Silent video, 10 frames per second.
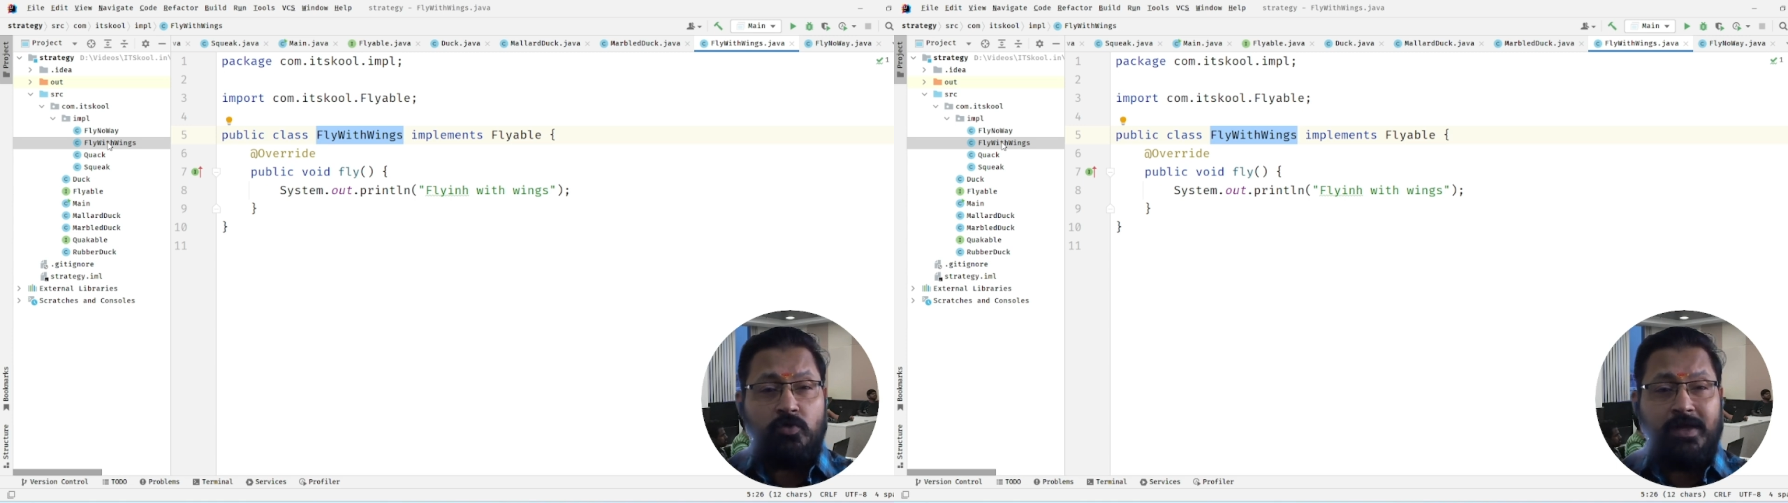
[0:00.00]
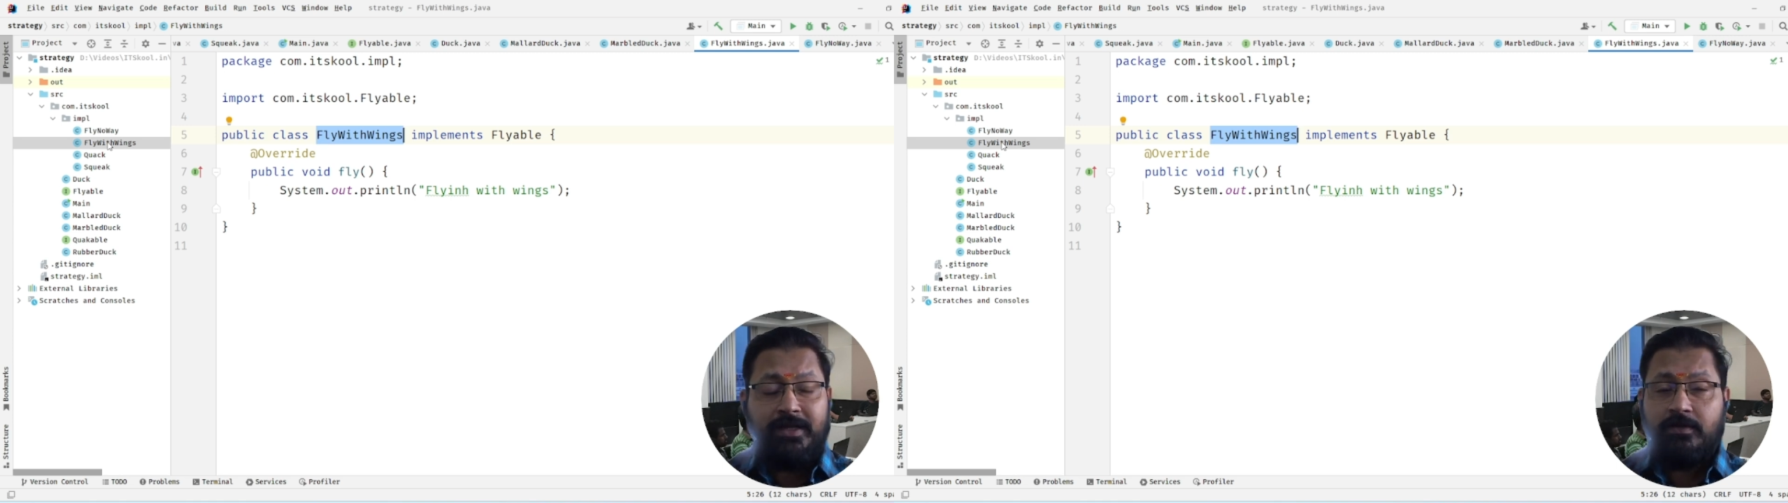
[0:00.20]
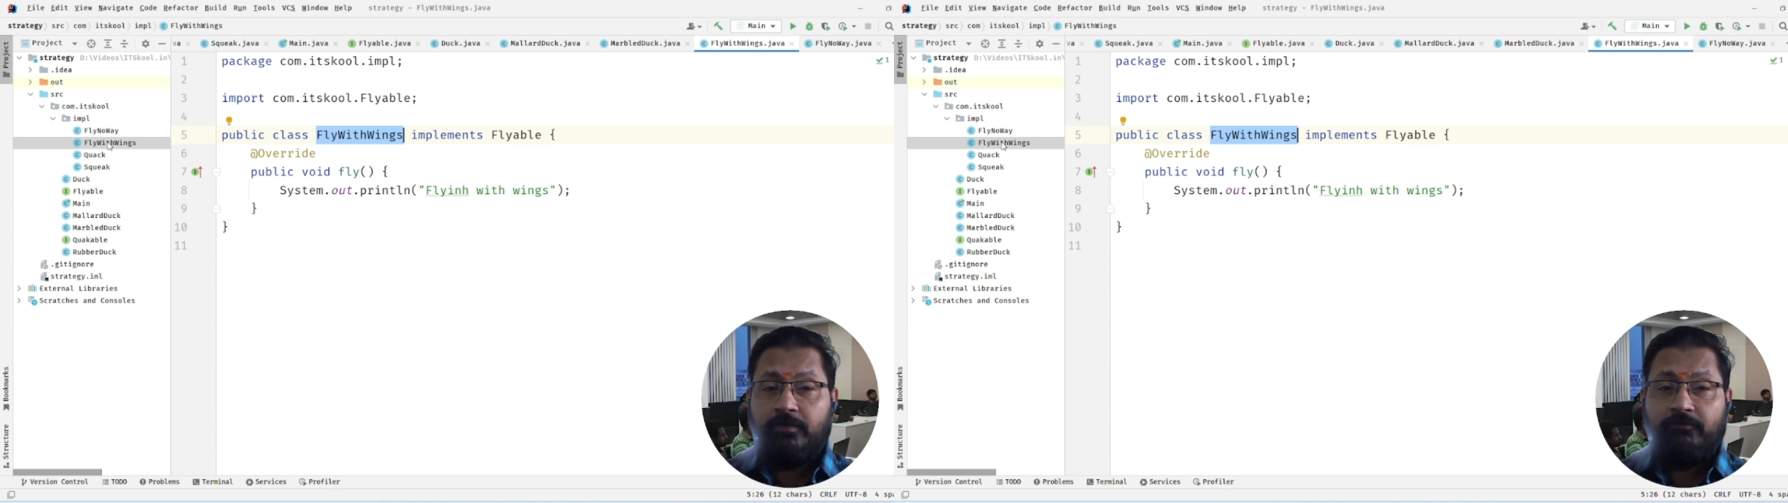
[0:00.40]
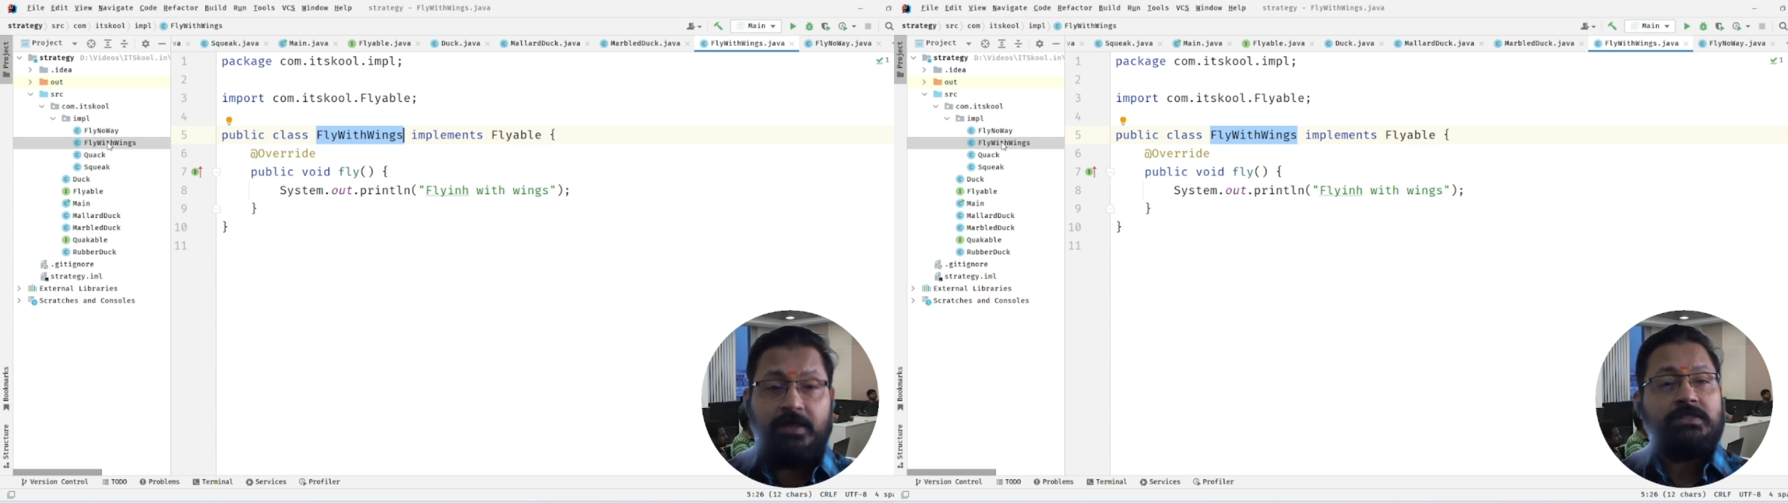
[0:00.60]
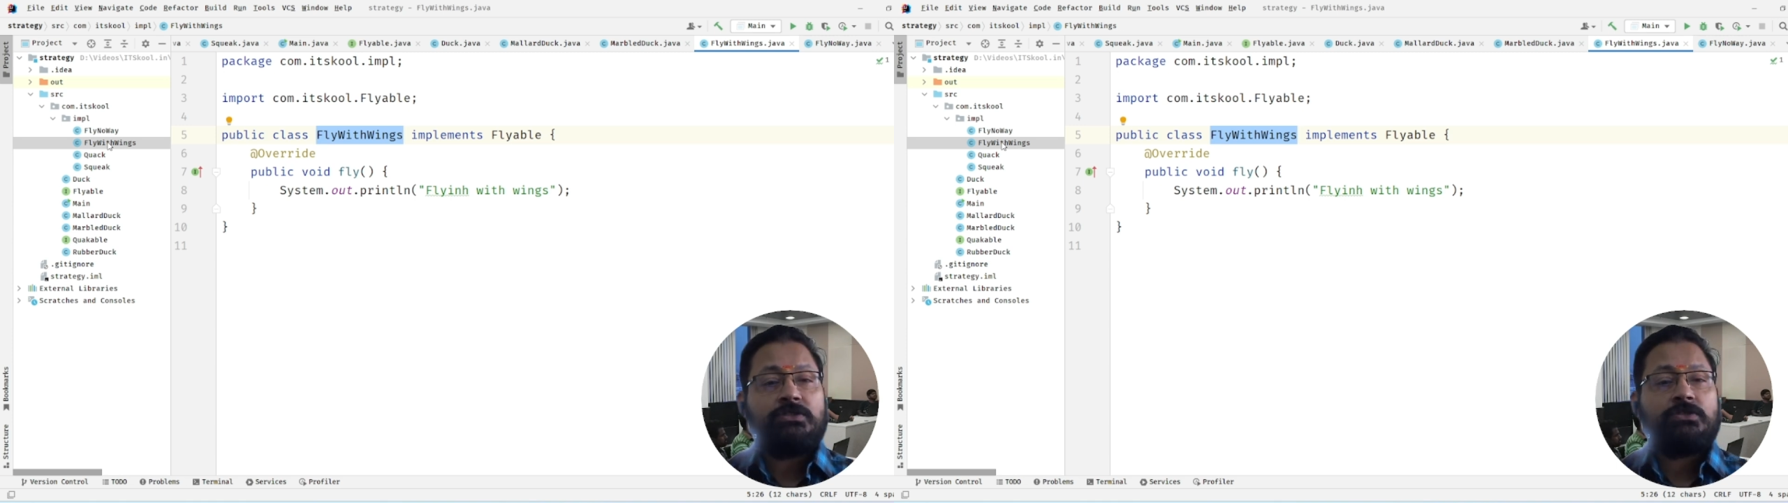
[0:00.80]
to an
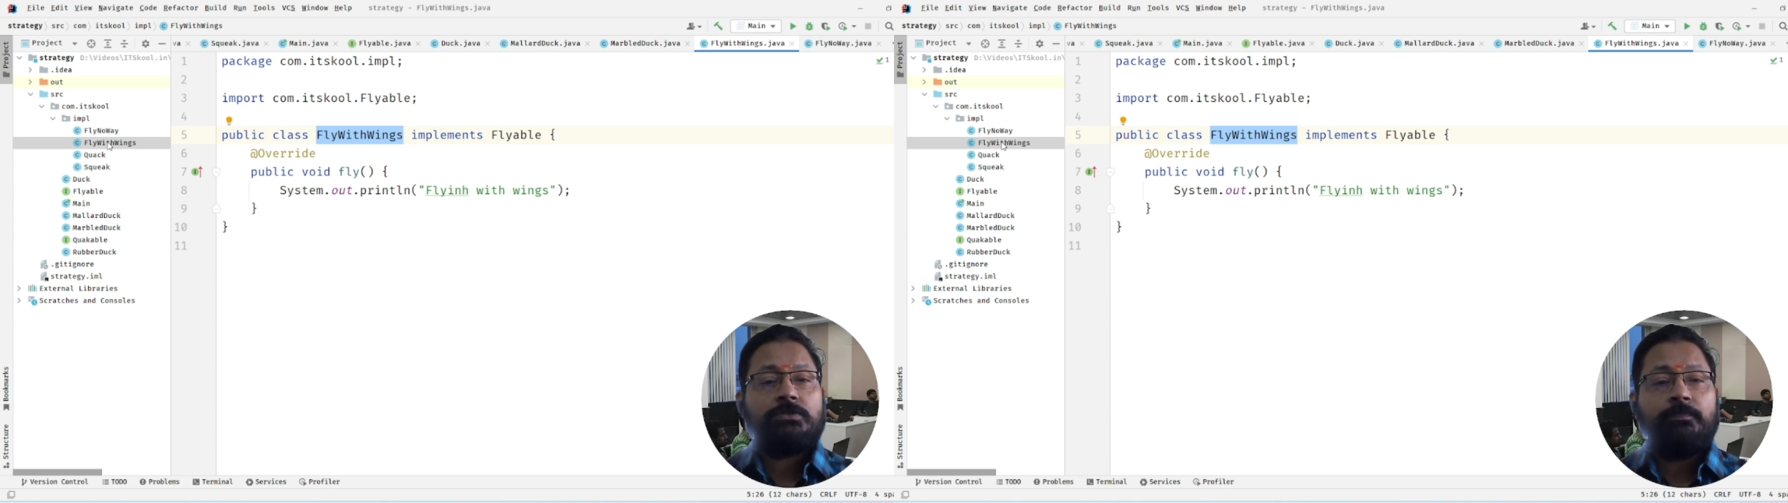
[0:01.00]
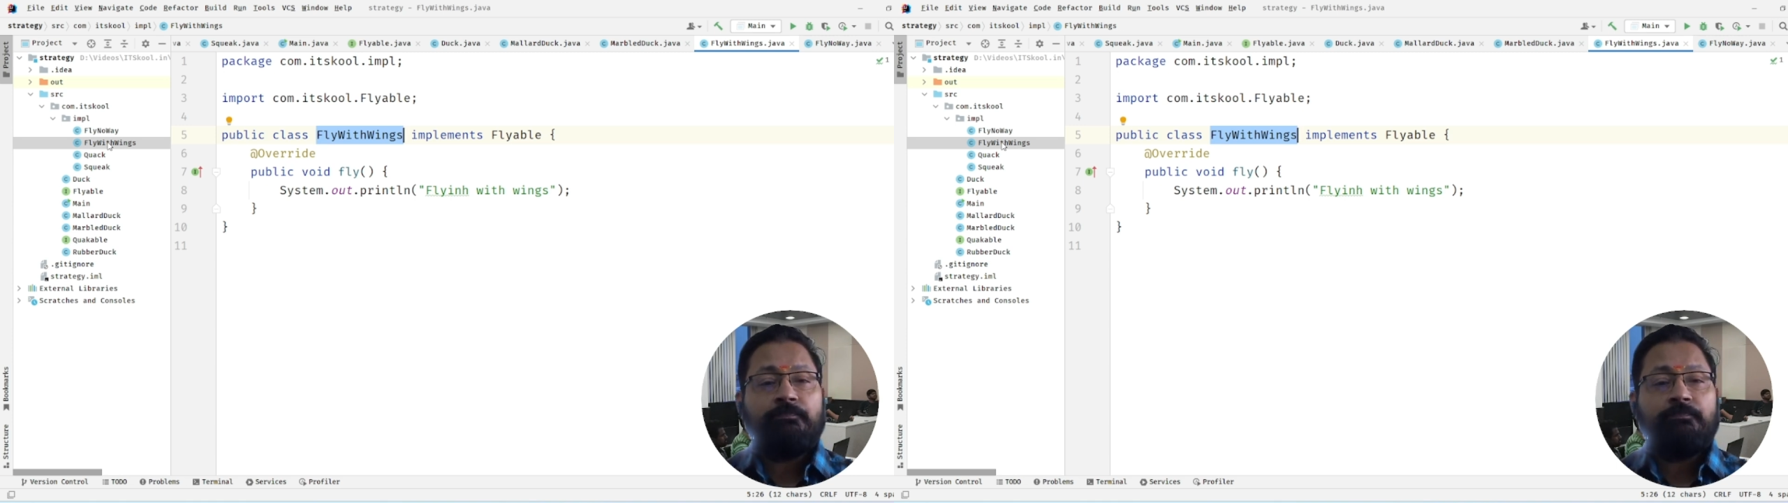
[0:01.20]
interface?